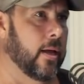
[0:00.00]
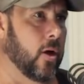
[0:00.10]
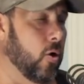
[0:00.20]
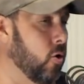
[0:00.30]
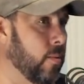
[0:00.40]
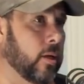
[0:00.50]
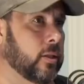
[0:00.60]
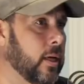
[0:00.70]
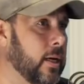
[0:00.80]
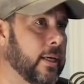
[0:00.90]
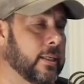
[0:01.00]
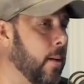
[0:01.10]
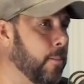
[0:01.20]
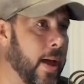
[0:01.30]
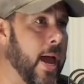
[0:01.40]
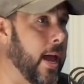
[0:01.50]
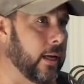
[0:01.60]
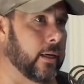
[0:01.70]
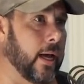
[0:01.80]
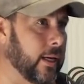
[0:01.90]
home on Sunday is not
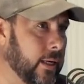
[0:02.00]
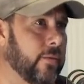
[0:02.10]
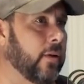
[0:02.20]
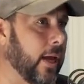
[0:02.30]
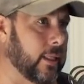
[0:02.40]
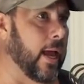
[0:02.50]
bad. I can live like